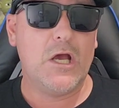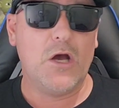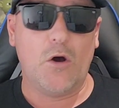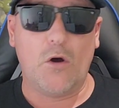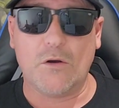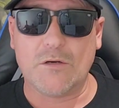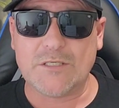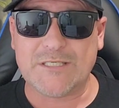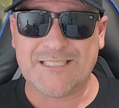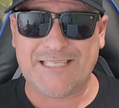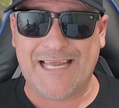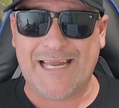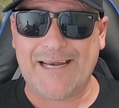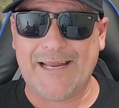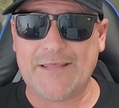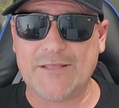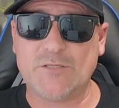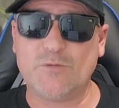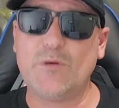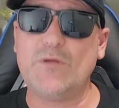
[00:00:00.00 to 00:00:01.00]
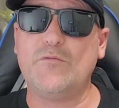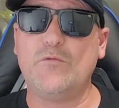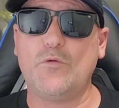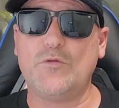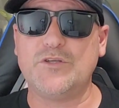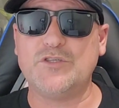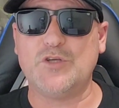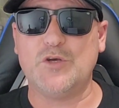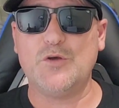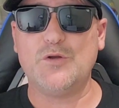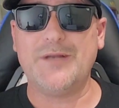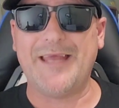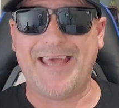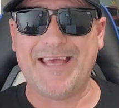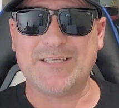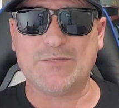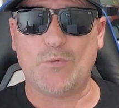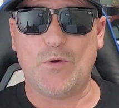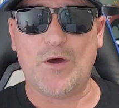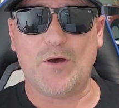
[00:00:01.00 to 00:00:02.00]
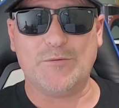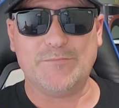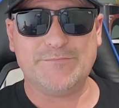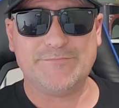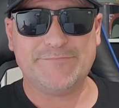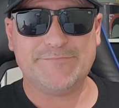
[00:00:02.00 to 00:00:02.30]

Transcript: on Saturday the 24th of June as well.